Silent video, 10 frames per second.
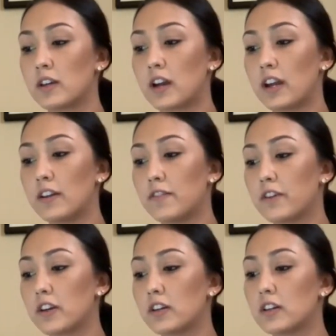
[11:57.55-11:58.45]
kind of
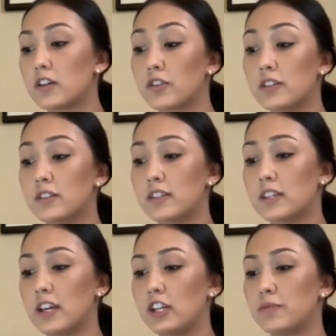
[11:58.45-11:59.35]
increases
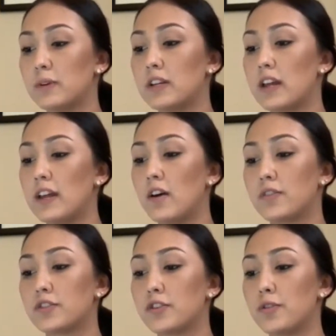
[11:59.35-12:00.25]
engagement. And
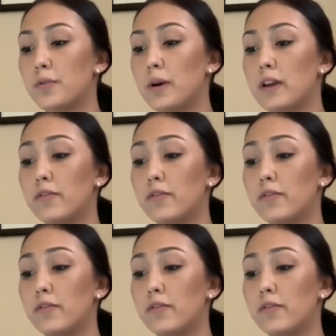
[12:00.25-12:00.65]
also, if